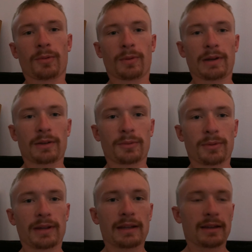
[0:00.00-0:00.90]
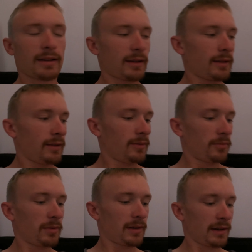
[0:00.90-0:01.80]
Well, we uh,
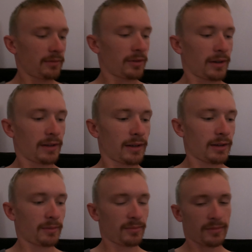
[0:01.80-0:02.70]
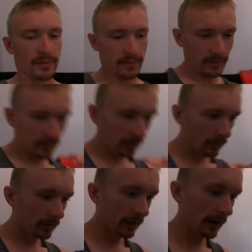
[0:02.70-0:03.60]
we never ended up
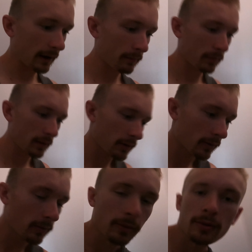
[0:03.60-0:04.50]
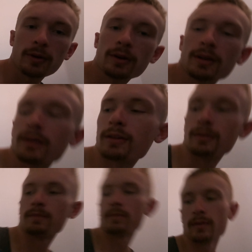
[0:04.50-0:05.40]
going camping or uh,
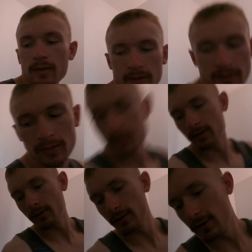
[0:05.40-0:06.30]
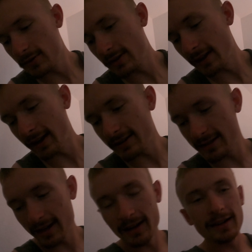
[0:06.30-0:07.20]
using
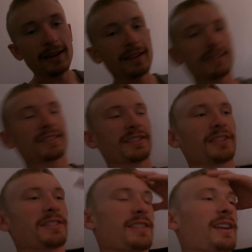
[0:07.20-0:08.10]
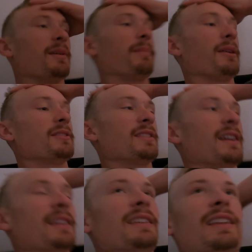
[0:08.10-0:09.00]
that tent. It's still set up
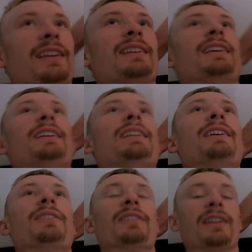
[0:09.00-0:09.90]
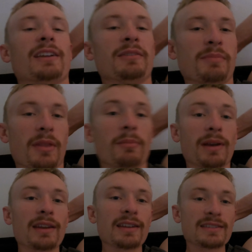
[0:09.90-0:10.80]
outside. I need to take it down today,
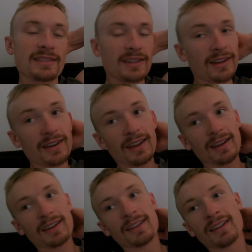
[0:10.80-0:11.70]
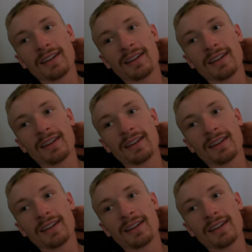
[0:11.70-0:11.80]
but it is Sunday.